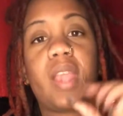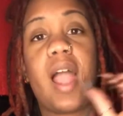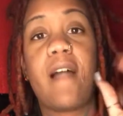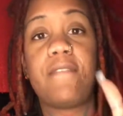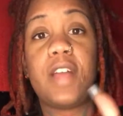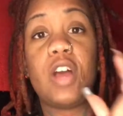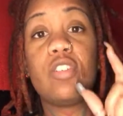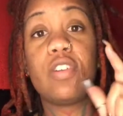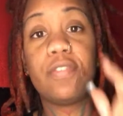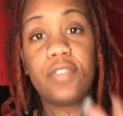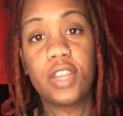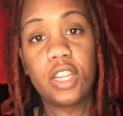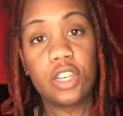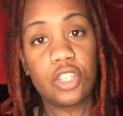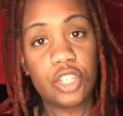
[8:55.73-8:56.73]
vegan
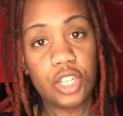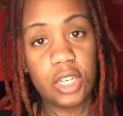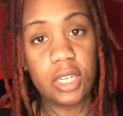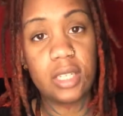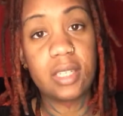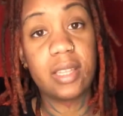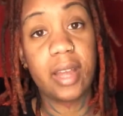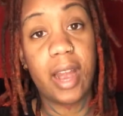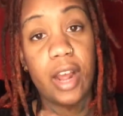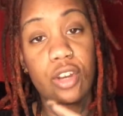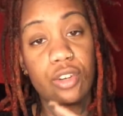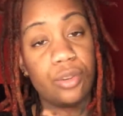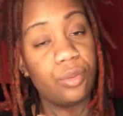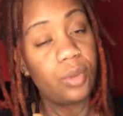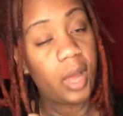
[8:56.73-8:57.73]
cheese that I do
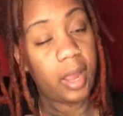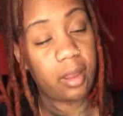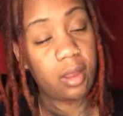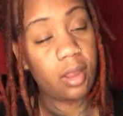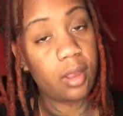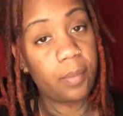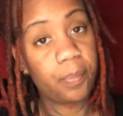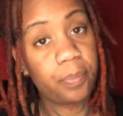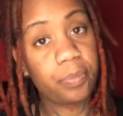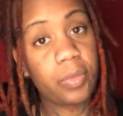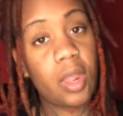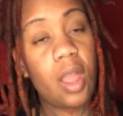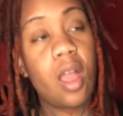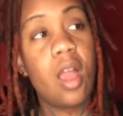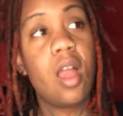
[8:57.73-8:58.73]
like.
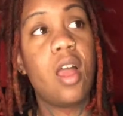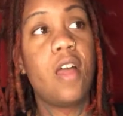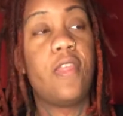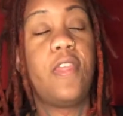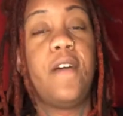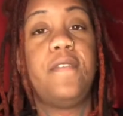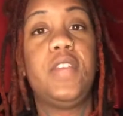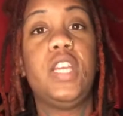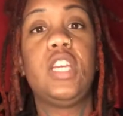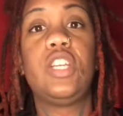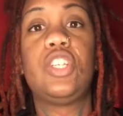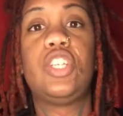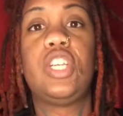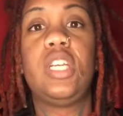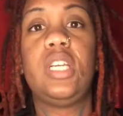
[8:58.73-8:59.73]
The vegan
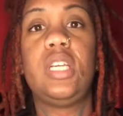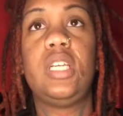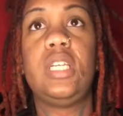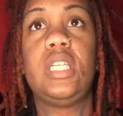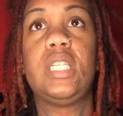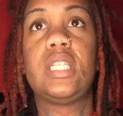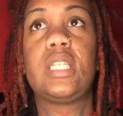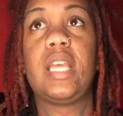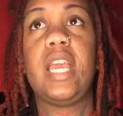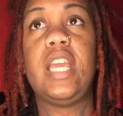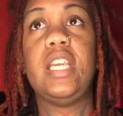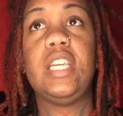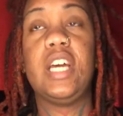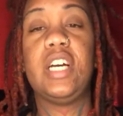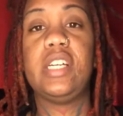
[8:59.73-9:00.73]
cheese, it
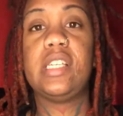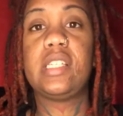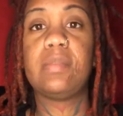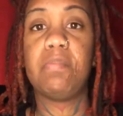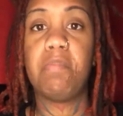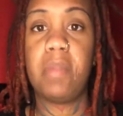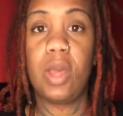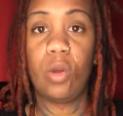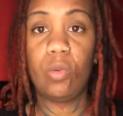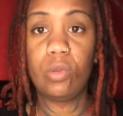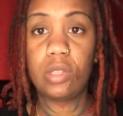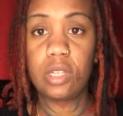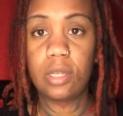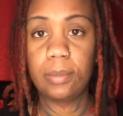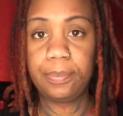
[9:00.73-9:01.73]
does melt,
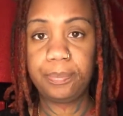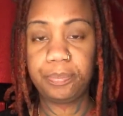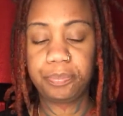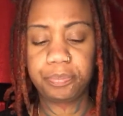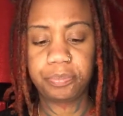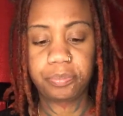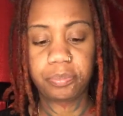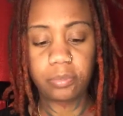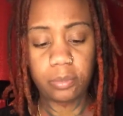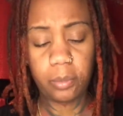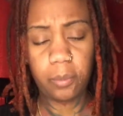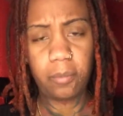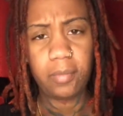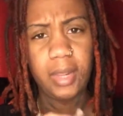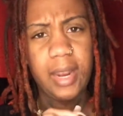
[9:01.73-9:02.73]

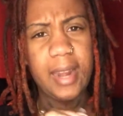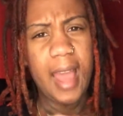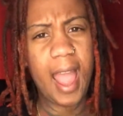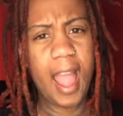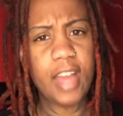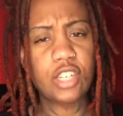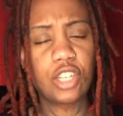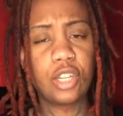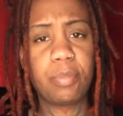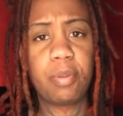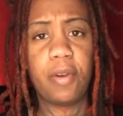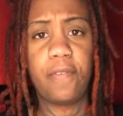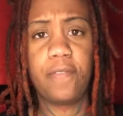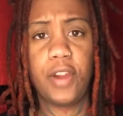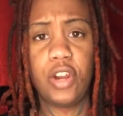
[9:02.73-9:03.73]
and I actually prefer to